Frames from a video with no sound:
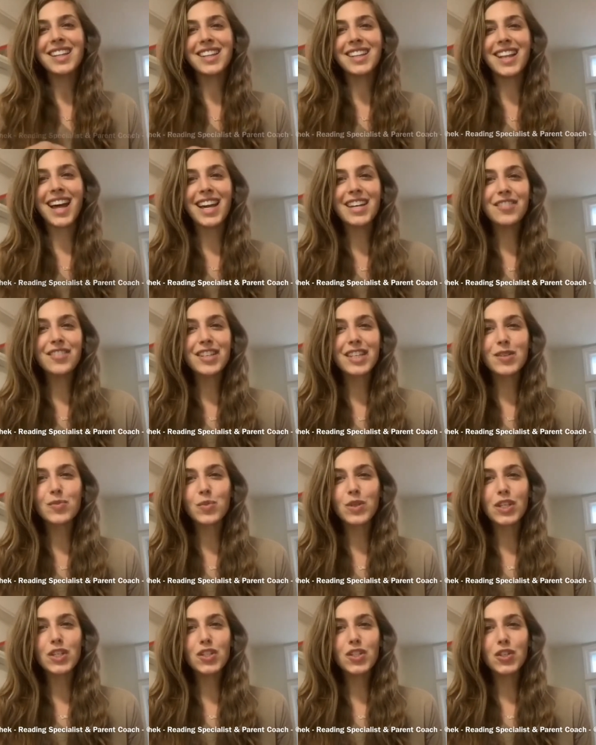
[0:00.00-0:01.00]
Life can
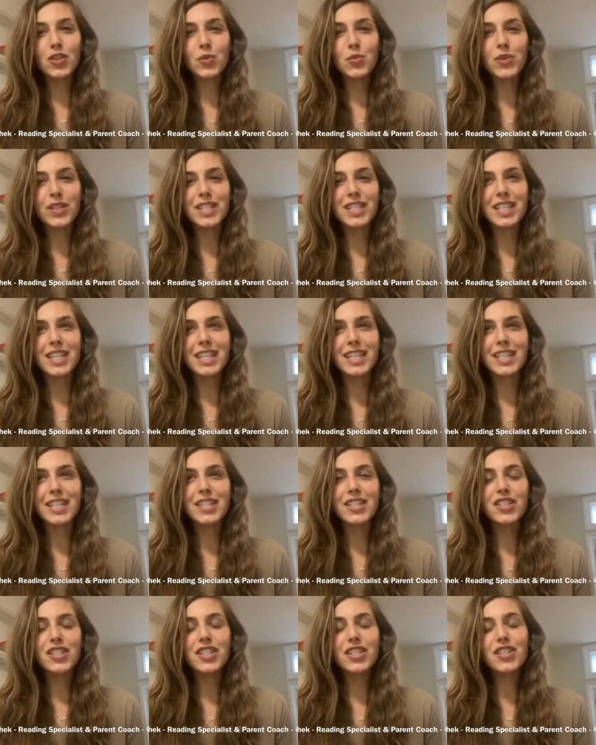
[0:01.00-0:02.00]
be too busy
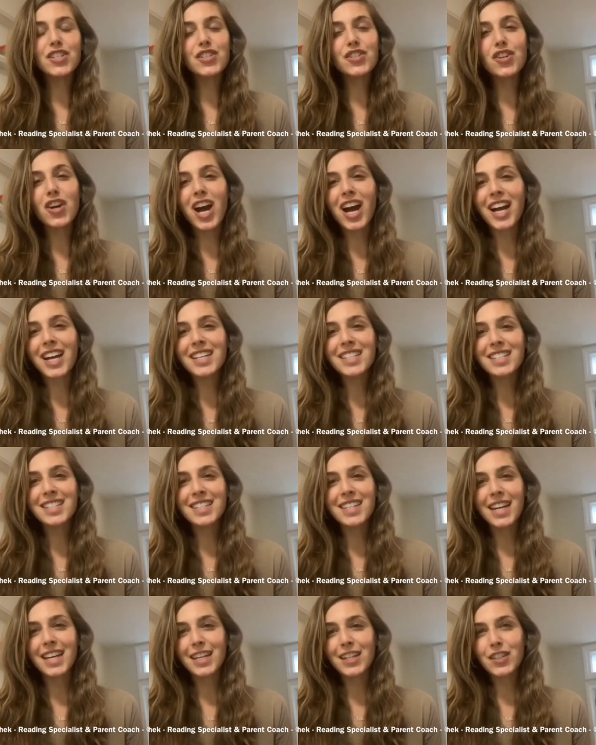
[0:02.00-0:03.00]
just try to
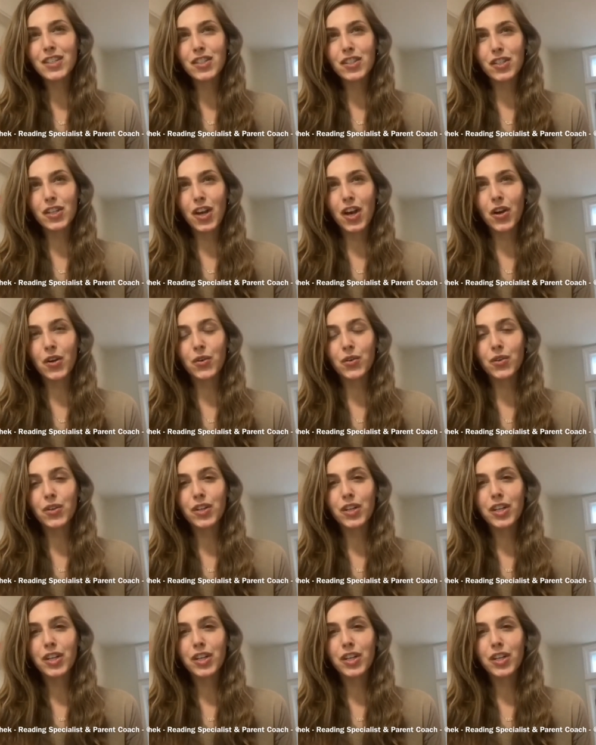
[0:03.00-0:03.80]
take it slow.